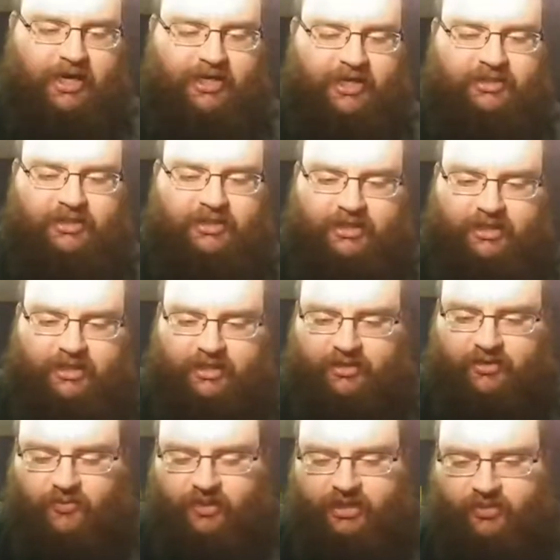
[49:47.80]
that's the
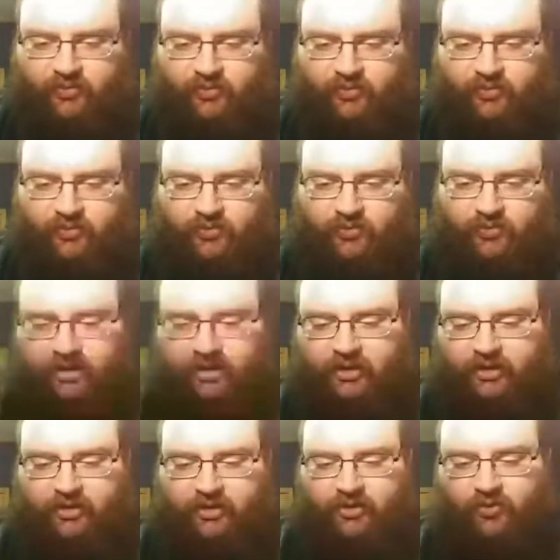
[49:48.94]
one where
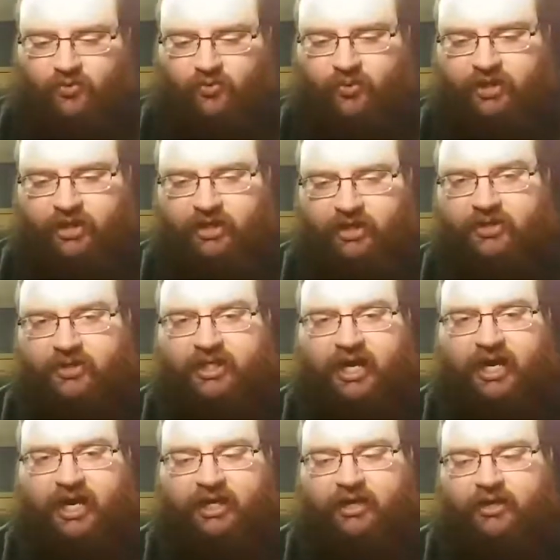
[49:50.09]
When you
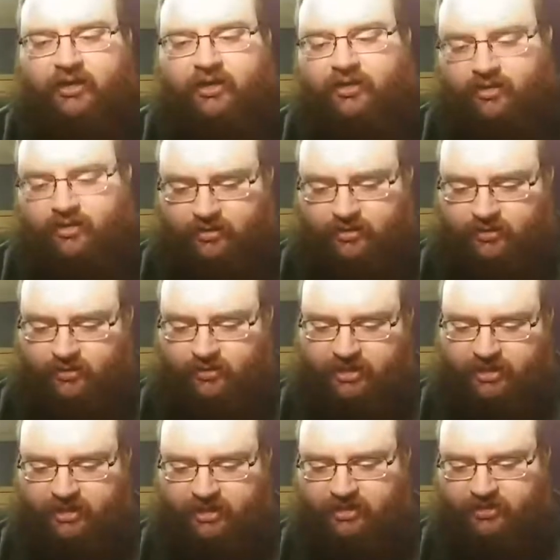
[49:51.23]
attack, well,
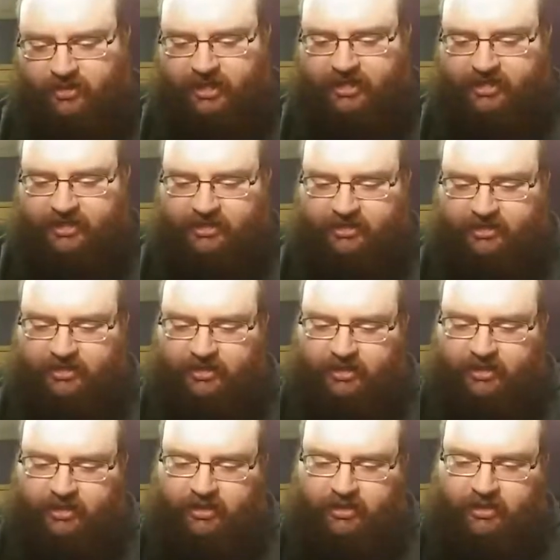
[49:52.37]
so
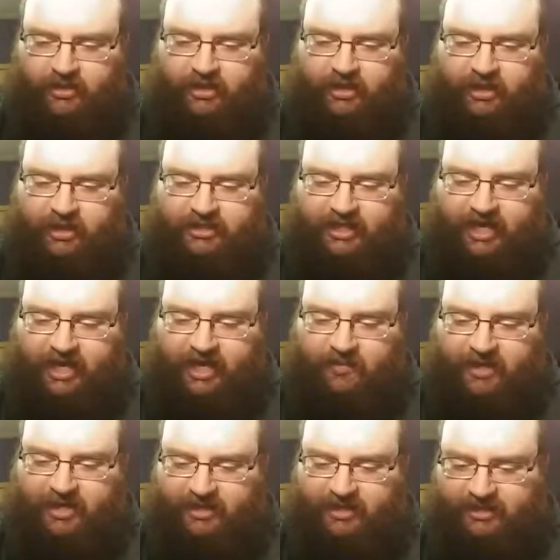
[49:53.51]
it costs 8
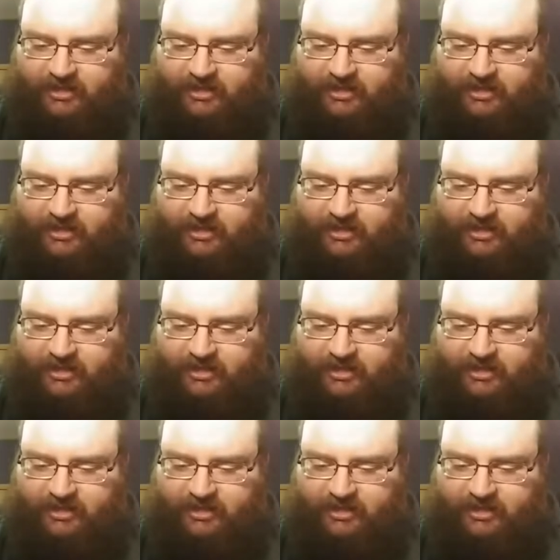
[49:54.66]
mana. It's a